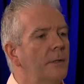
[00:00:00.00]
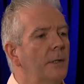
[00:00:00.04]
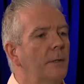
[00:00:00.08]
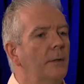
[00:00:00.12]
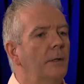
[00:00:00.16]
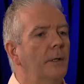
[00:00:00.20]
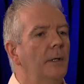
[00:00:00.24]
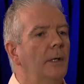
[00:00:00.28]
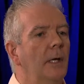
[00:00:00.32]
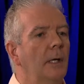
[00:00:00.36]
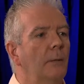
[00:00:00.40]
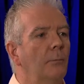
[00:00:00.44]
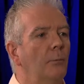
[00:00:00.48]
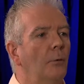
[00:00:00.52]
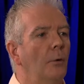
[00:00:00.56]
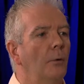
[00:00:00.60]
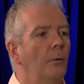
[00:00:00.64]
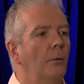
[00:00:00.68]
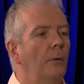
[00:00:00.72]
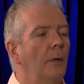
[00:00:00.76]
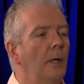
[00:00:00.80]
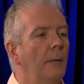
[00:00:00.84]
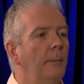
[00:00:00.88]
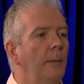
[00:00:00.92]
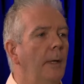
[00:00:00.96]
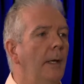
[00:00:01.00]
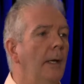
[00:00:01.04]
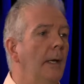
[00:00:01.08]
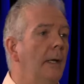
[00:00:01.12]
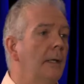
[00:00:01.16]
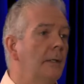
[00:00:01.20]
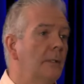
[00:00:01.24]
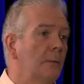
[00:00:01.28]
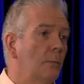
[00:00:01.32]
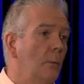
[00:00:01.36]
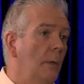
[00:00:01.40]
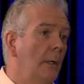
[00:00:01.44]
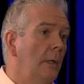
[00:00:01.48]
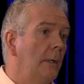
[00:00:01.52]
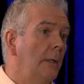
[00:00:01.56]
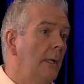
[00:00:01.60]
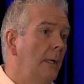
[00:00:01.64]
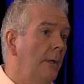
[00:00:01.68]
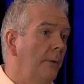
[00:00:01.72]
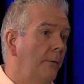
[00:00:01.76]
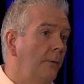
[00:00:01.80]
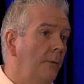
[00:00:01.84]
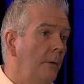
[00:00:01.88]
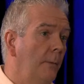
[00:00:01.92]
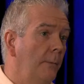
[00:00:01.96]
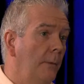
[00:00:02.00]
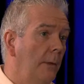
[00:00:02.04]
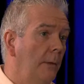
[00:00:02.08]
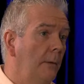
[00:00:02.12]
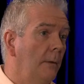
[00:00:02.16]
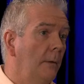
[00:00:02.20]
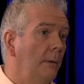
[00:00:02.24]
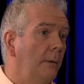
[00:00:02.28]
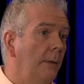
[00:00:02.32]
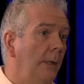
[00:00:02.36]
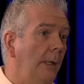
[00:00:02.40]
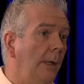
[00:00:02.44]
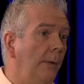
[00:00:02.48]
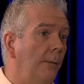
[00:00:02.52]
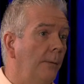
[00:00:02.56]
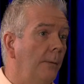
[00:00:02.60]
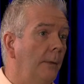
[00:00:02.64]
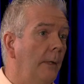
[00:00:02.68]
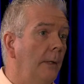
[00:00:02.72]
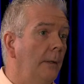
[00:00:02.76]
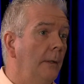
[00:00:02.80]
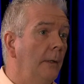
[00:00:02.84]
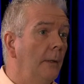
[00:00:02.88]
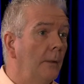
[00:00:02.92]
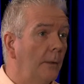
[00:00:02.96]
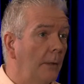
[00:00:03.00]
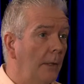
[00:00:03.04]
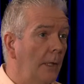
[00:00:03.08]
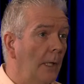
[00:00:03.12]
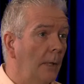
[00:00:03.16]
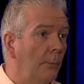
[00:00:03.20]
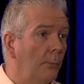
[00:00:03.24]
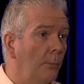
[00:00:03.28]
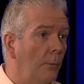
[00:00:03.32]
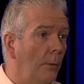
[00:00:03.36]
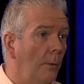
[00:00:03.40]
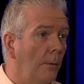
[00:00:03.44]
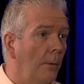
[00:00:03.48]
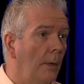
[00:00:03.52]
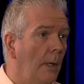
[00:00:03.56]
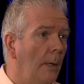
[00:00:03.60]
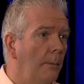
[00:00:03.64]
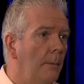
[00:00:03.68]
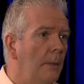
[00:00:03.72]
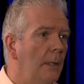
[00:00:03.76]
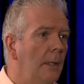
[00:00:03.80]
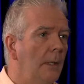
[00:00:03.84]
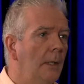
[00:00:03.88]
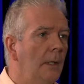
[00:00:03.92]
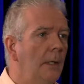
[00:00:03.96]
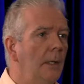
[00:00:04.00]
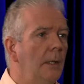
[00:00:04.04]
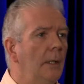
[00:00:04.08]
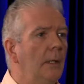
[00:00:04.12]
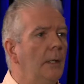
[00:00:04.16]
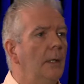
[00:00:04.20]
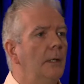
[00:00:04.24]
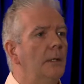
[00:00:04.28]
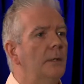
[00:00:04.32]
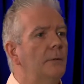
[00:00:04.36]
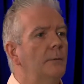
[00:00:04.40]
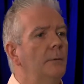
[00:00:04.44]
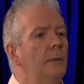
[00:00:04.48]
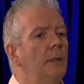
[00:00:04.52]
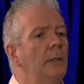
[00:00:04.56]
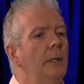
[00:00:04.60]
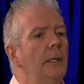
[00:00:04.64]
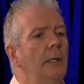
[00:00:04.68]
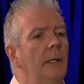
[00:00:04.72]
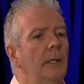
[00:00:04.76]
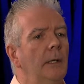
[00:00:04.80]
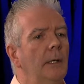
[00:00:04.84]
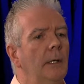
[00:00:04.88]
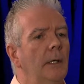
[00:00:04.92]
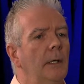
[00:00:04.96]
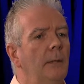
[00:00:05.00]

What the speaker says: Interconnect program, as well as something called the Ethernet Interconnect program, is really,